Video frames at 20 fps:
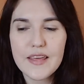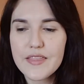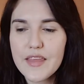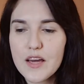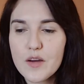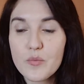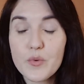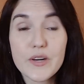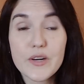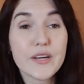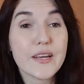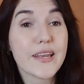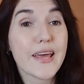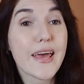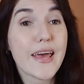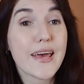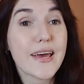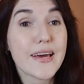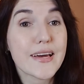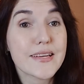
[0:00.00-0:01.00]
and then we're gonna
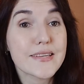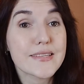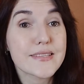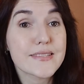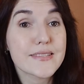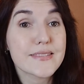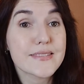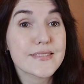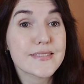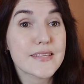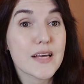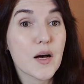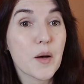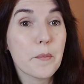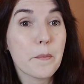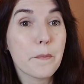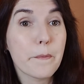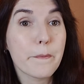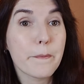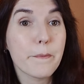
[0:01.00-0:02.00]
add
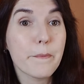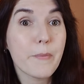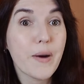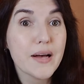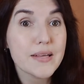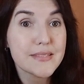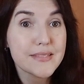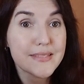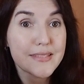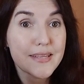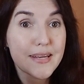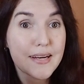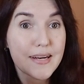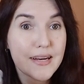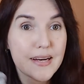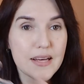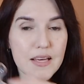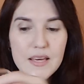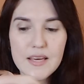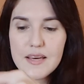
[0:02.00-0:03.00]
some
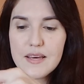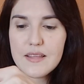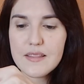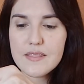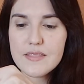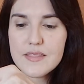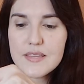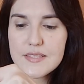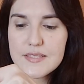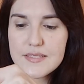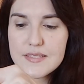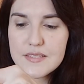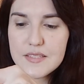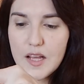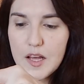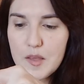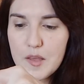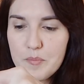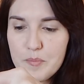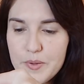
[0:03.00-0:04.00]
pasta, this
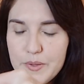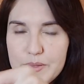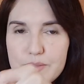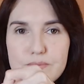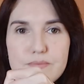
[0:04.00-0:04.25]
type.